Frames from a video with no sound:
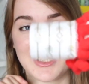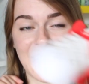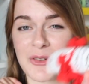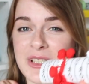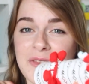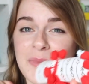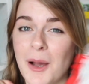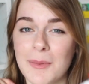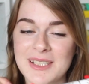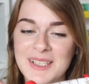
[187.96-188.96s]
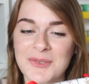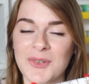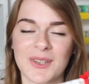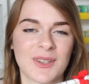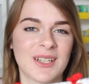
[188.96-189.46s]
decorative purposes
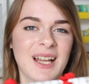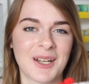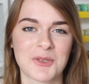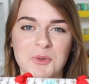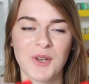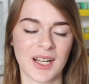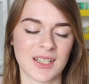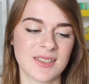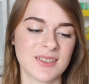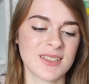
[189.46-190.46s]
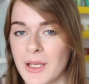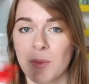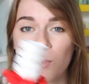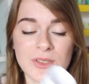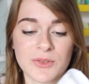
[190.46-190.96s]
rather than actual crackers. Yeah,
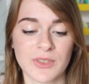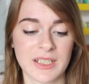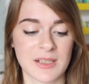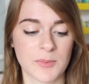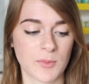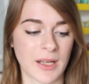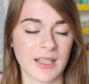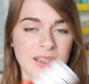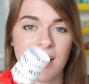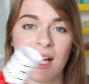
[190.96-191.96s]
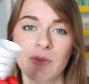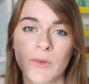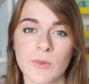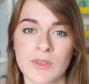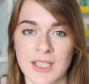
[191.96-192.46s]
it was a really simple make. They have
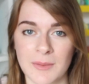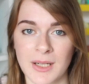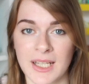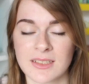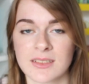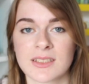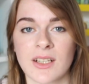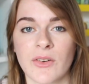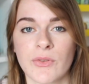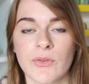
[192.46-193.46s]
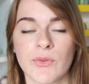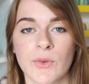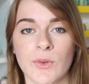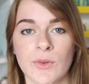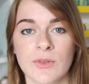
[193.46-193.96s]
all the templates and stuff
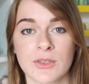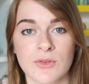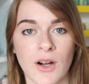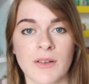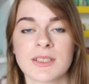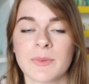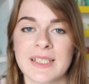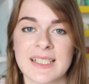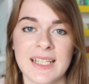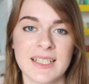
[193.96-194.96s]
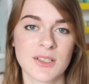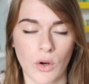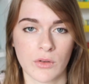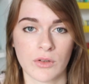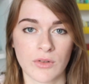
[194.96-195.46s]
for the crafts that we did
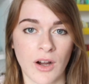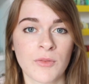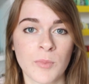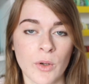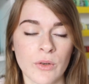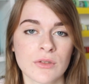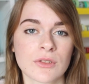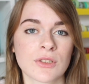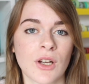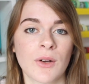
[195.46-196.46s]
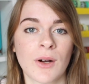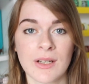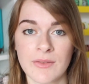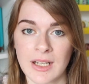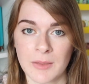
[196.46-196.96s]
on the craft blog, so I'll
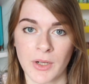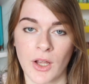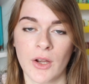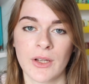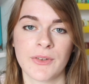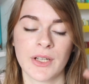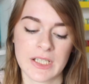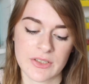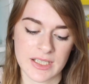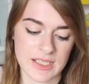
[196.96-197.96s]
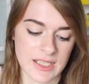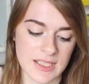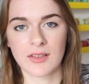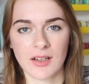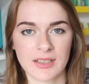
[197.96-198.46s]
leave it linked below if you're
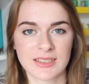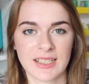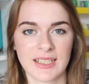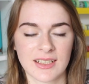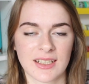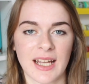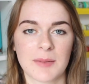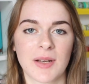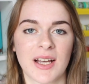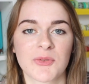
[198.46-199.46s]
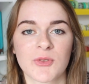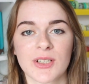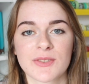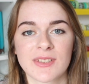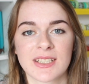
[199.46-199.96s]
interested. The last thing that they had planned for
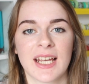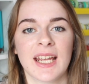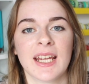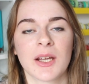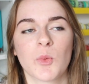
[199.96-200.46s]
us for the day